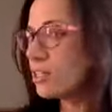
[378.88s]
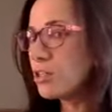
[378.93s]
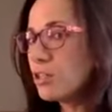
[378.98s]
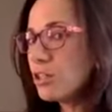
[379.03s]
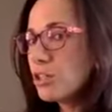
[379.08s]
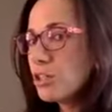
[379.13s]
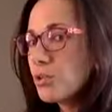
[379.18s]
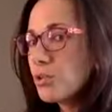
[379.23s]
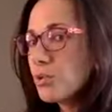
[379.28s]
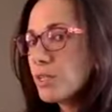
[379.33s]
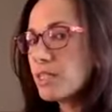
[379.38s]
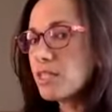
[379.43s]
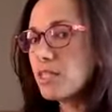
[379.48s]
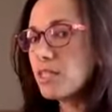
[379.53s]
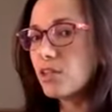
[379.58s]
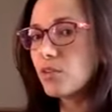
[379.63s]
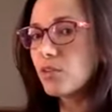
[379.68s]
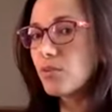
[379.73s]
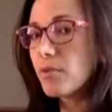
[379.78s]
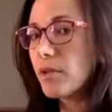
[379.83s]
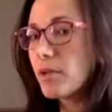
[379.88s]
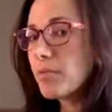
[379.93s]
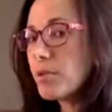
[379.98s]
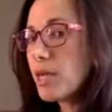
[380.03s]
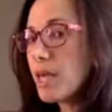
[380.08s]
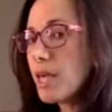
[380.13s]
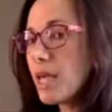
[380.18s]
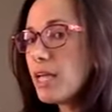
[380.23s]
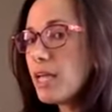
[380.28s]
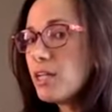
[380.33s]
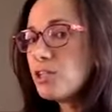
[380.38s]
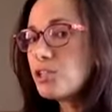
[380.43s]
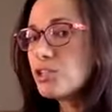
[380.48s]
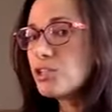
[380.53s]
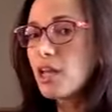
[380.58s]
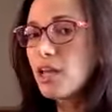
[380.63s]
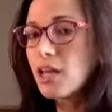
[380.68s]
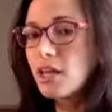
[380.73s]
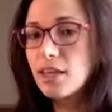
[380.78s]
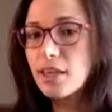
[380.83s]
this good twist in the rib cage.
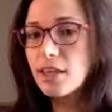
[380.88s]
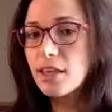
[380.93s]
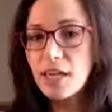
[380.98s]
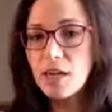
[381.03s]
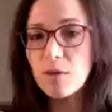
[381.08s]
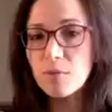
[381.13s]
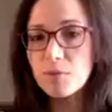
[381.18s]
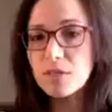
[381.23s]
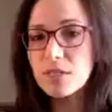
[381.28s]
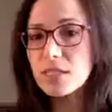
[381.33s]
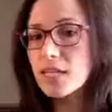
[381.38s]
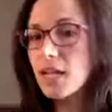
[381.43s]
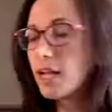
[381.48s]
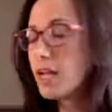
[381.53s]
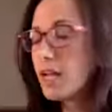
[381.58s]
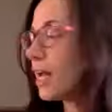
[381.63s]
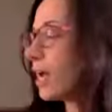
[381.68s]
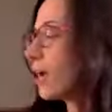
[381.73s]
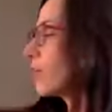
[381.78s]
The hips stay